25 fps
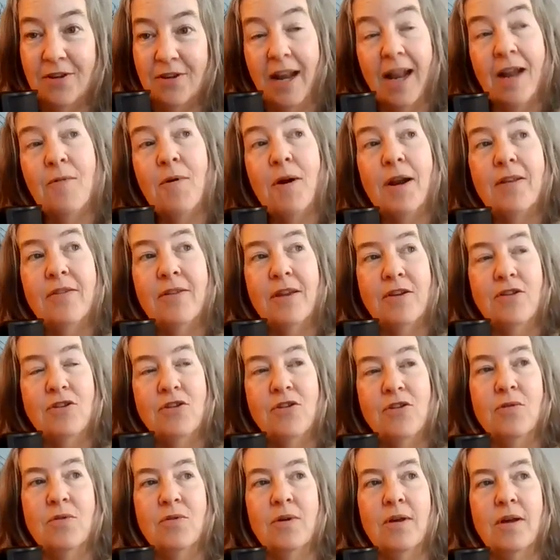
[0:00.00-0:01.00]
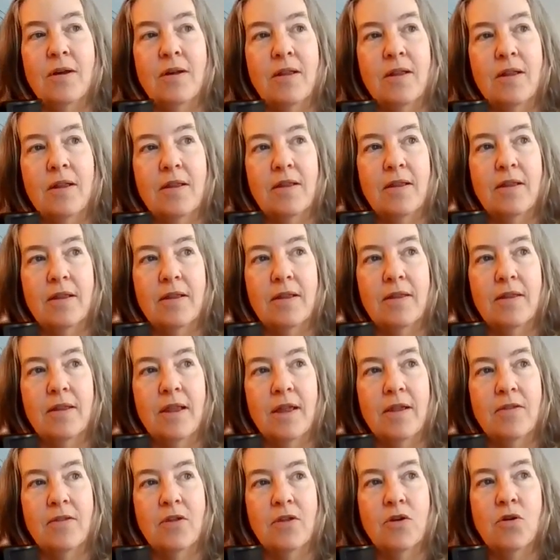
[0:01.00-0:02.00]
And I want to say too,
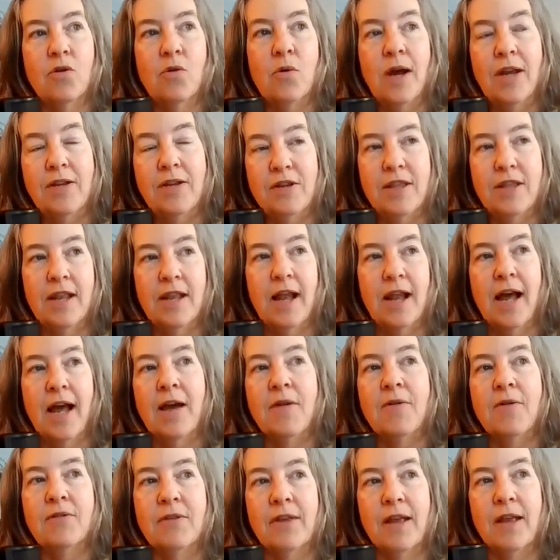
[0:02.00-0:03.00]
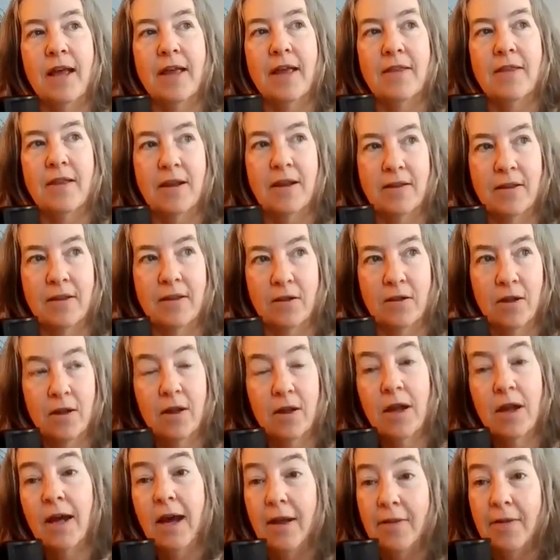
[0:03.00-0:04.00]
the question that I was
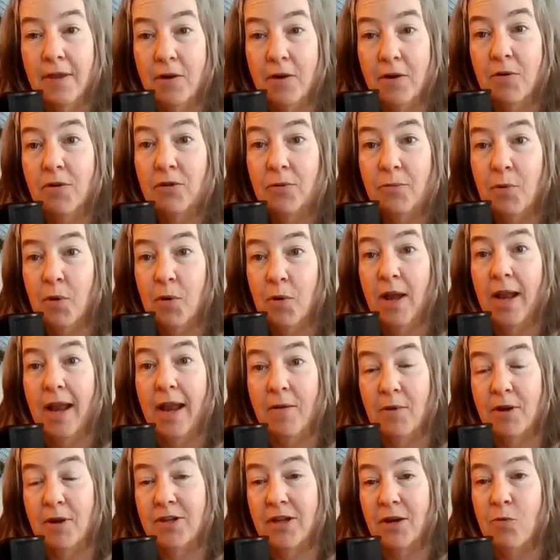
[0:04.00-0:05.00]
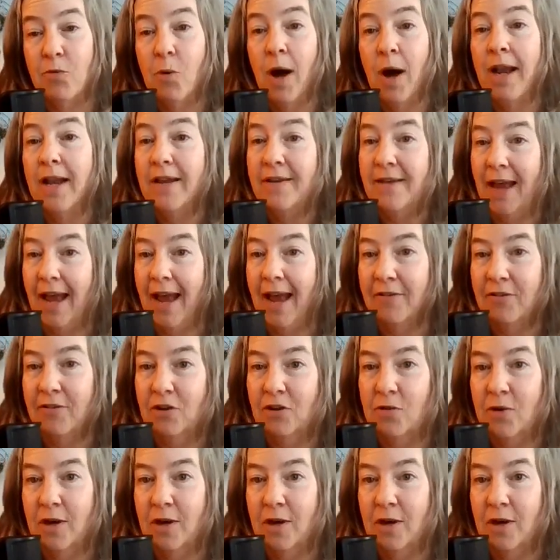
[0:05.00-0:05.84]
there was a point at which I wanted to ask a